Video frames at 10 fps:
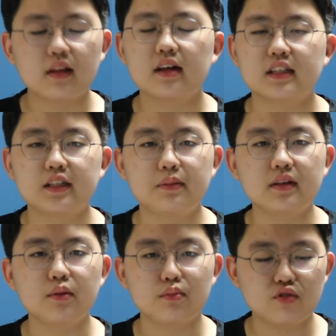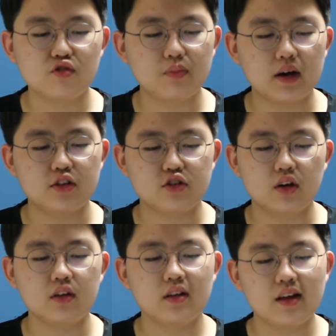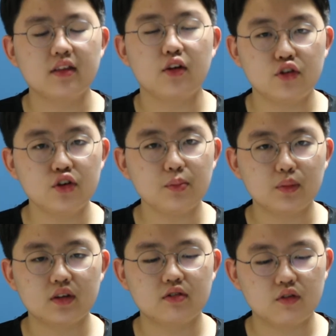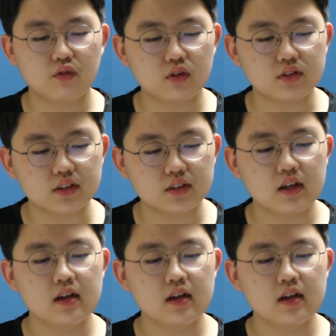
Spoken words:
Despite the move by Jeon and the new military forces